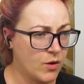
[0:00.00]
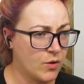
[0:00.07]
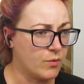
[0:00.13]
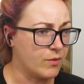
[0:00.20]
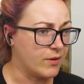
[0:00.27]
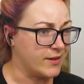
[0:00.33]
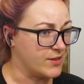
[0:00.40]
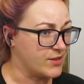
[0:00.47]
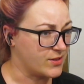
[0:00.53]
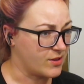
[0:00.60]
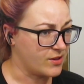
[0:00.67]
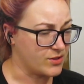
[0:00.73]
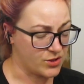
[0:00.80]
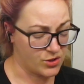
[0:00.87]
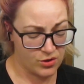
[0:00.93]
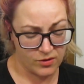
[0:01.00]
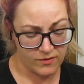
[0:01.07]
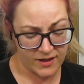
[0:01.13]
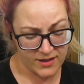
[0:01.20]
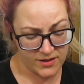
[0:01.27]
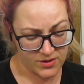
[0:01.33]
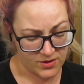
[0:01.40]
One is called
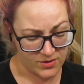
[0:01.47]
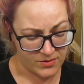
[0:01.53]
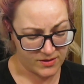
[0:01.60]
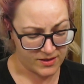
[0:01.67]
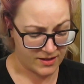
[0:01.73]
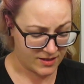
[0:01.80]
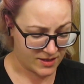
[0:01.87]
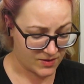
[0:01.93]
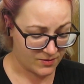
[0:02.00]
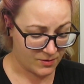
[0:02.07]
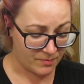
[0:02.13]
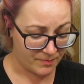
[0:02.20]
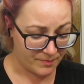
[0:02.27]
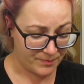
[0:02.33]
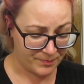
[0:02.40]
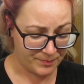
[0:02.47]
struvite stones, and it's from